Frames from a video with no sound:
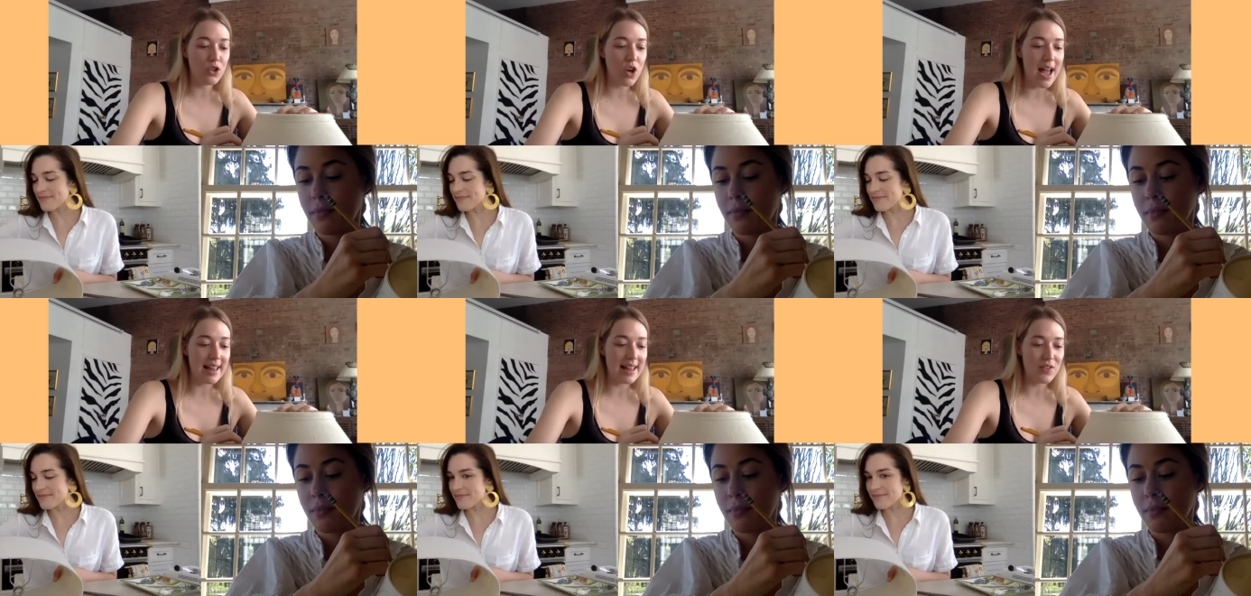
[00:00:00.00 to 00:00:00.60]
Speaker 1: trying
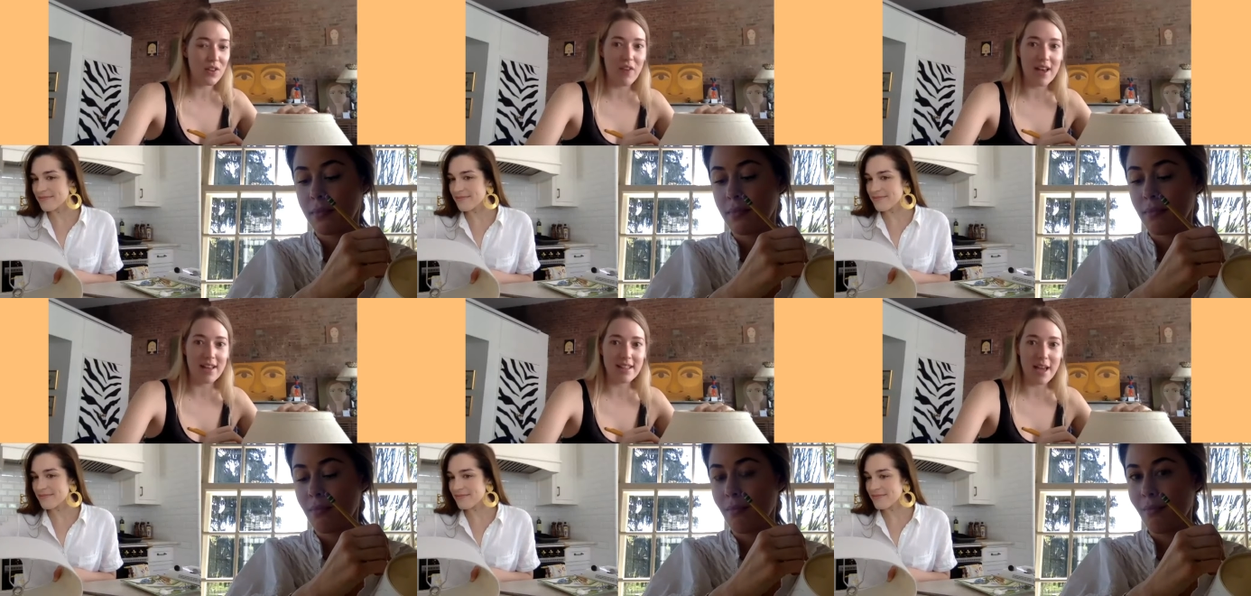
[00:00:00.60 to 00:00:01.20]
this for the
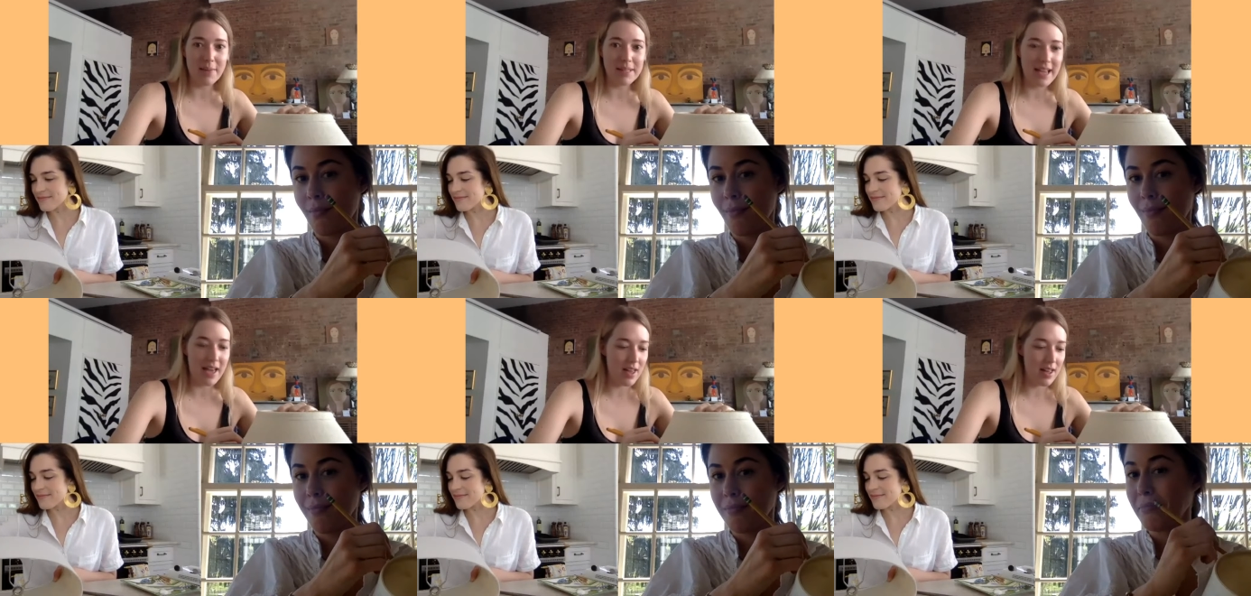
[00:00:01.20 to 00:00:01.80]
first time
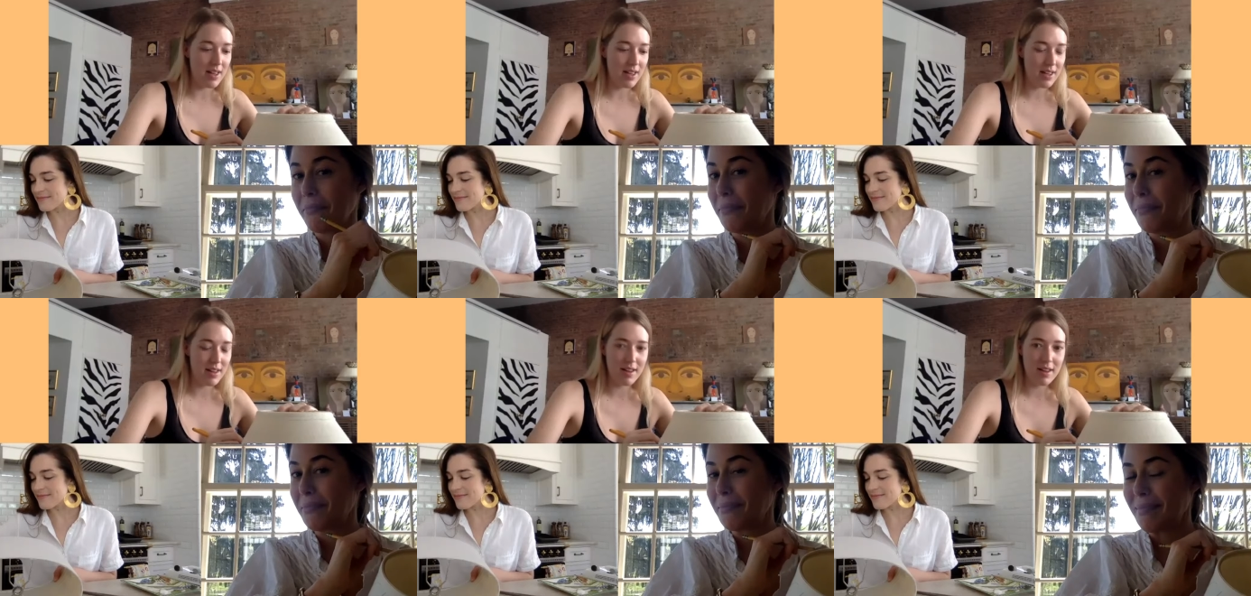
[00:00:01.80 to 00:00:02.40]
together.
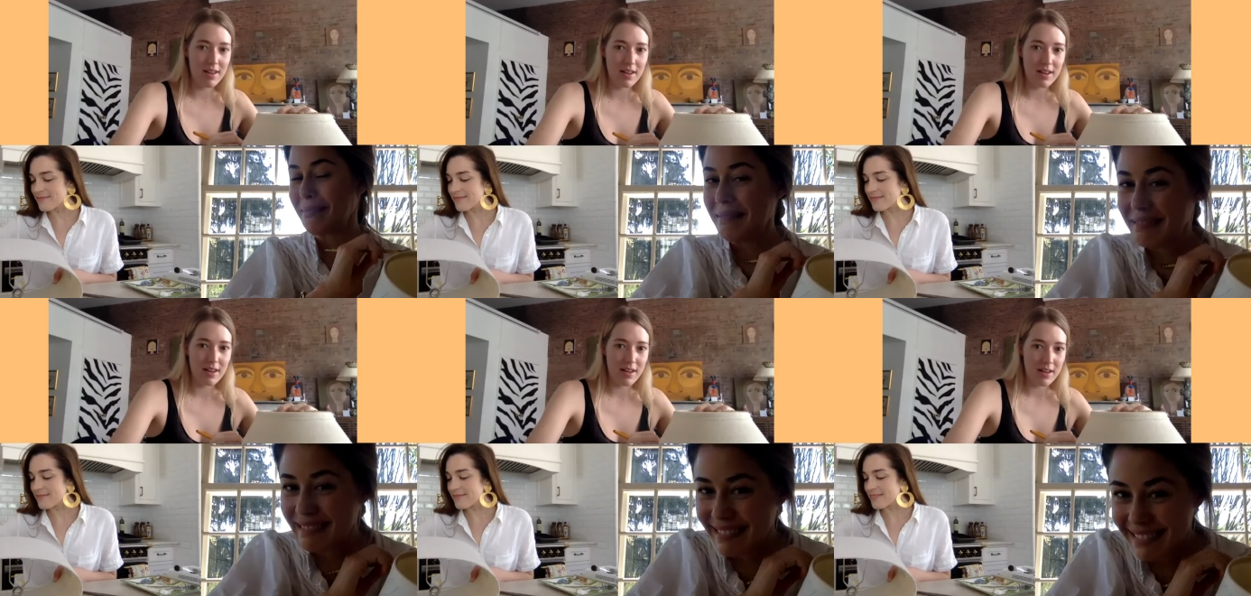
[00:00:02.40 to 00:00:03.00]

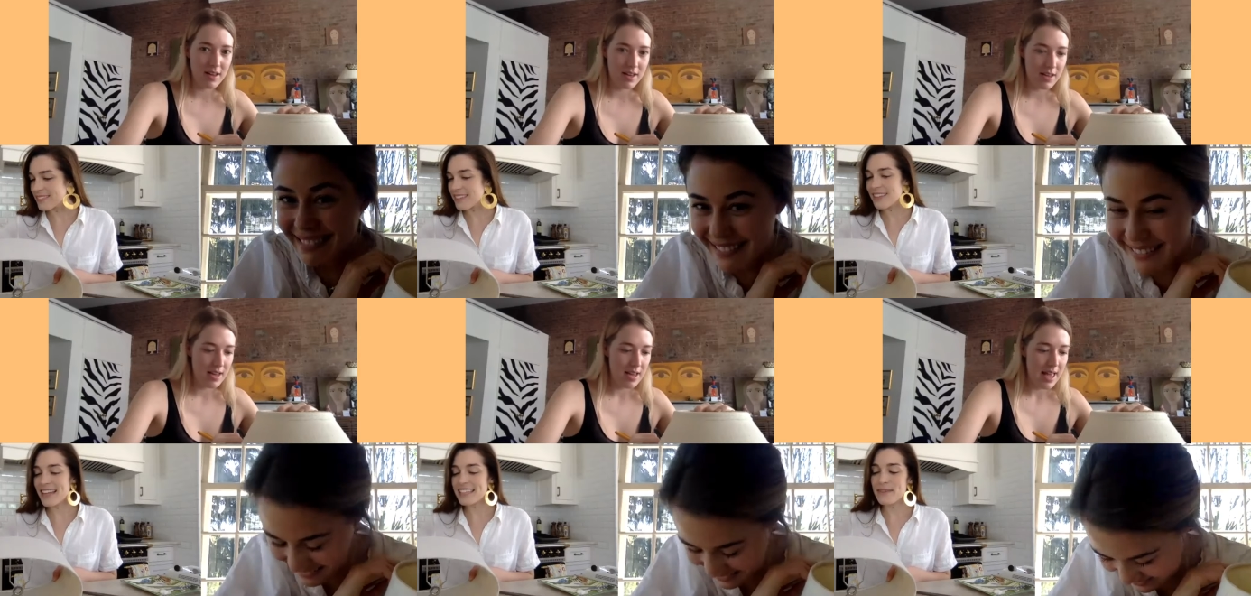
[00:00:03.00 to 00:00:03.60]
Oh,
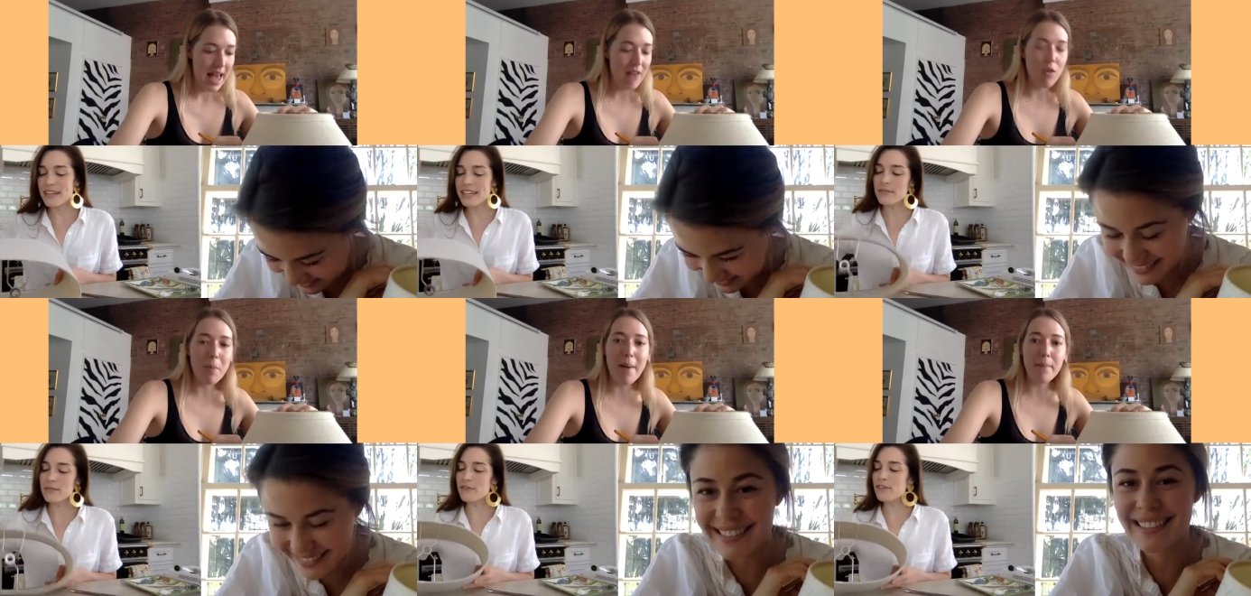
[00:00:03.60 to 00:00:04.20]
that's making
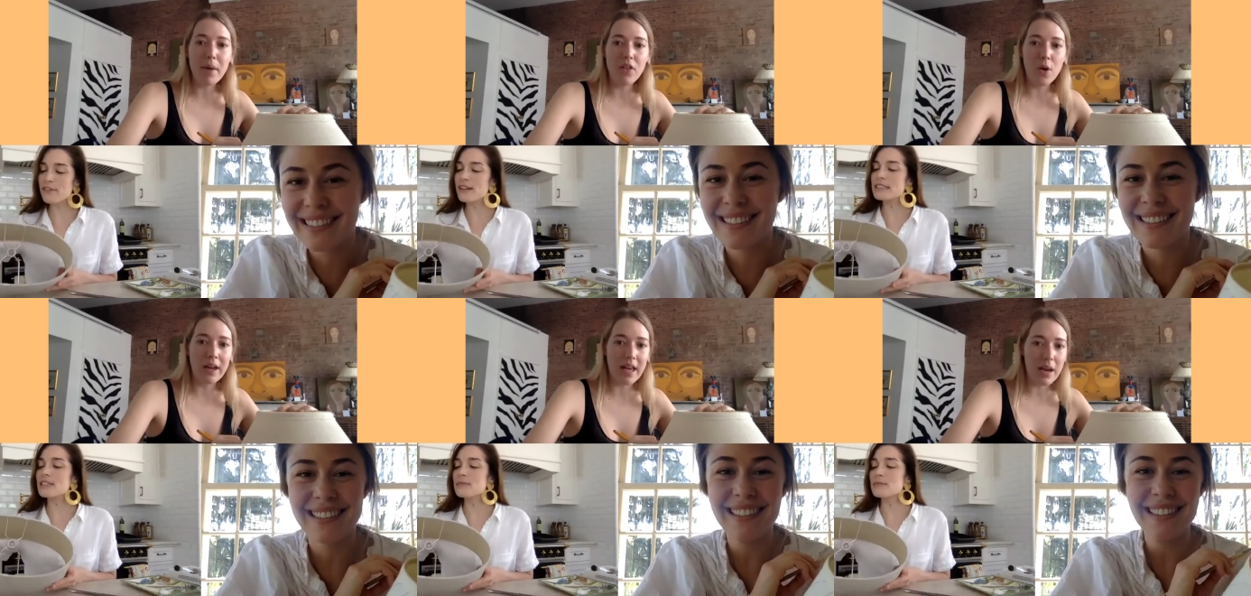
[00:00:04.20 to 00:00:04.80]
me feel that
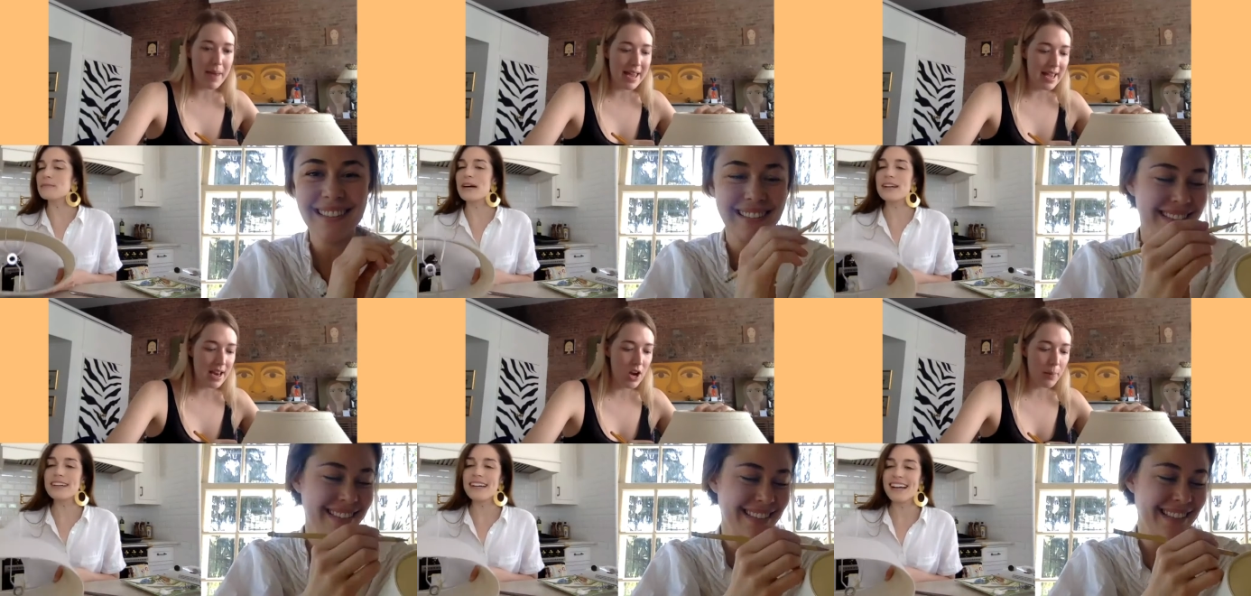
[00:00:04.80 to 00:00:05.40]
when we make it
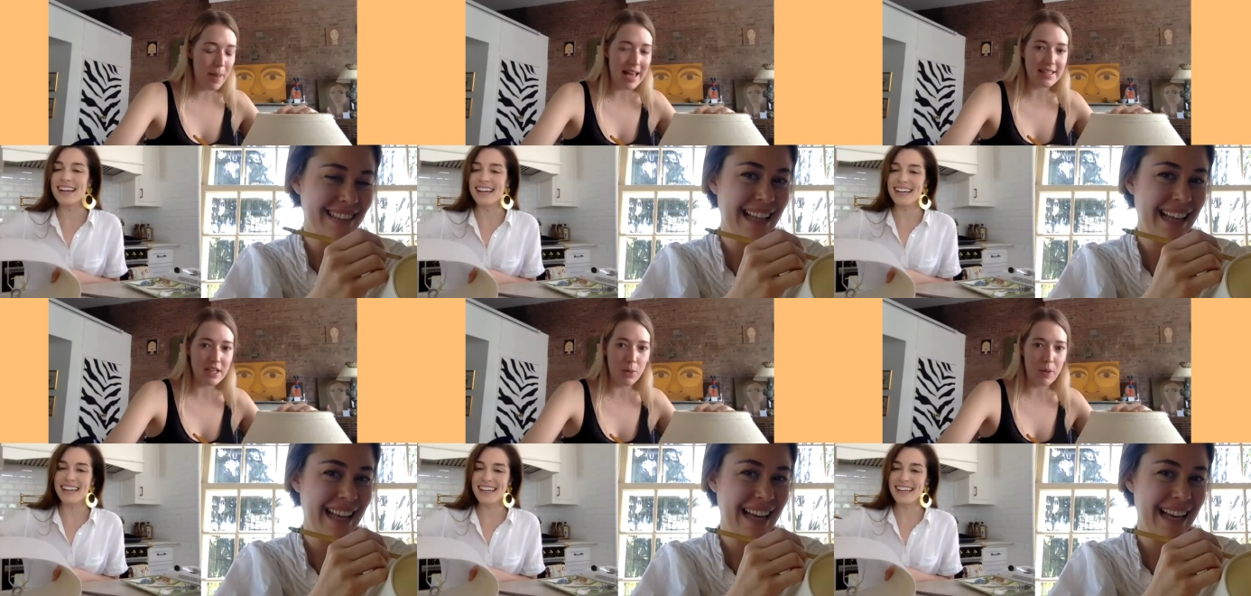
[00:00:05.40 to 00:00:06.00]
look better
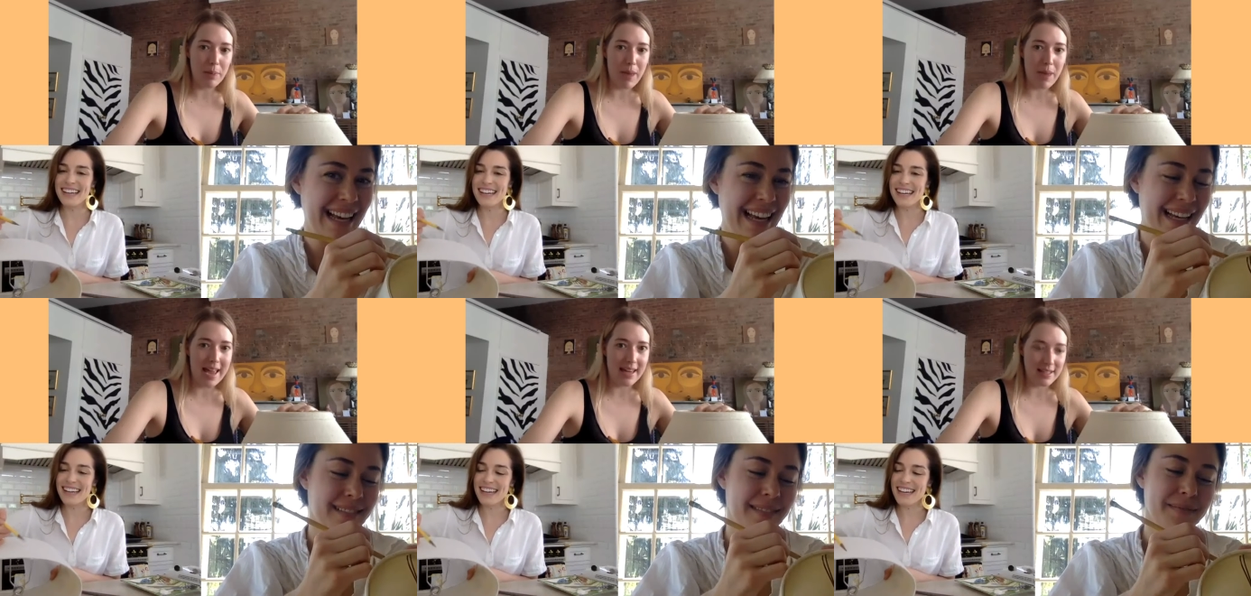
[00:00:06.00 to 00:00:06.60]

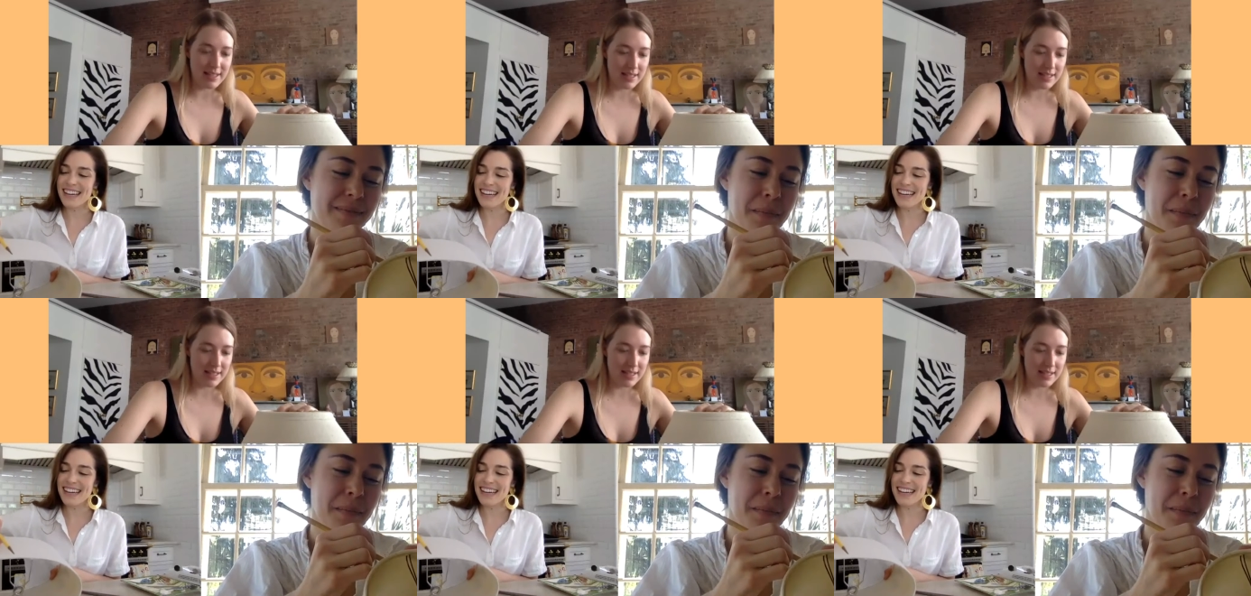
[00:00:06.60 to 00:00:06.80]
paint.